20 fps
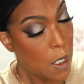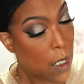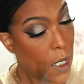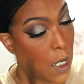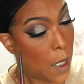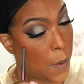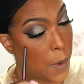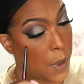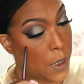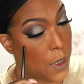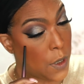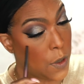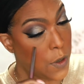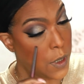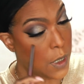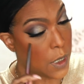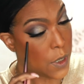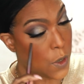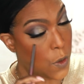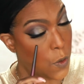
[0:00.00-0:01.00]
I'm going to use
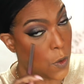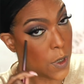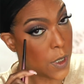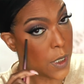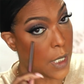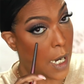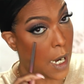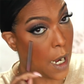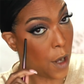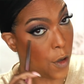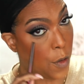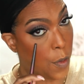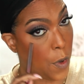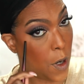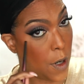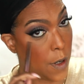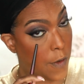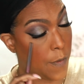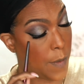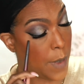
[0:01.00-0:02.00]
this towards the outer
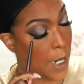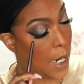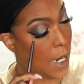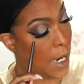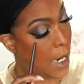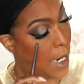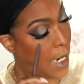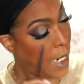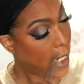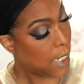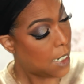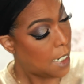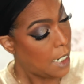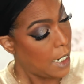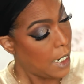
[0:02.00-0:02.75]
part of my eye